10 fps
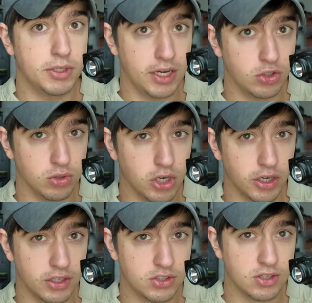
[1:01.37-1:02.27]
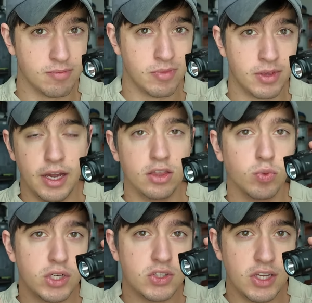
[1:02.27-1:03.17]
potential targets. And
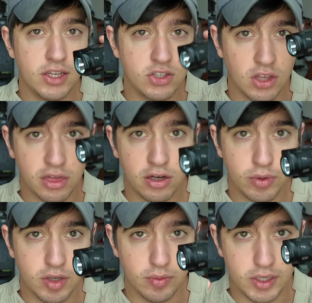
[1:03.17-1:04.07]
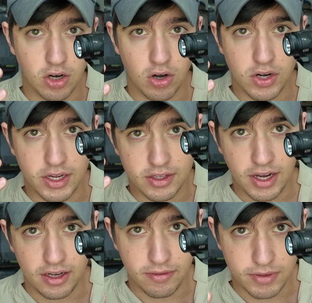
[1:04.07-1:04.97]
the reason is theory regarding
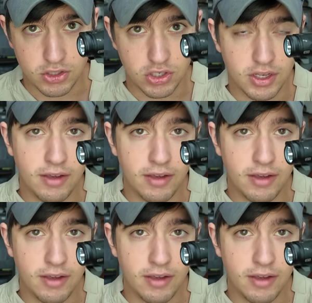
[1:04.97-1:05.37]
night vision.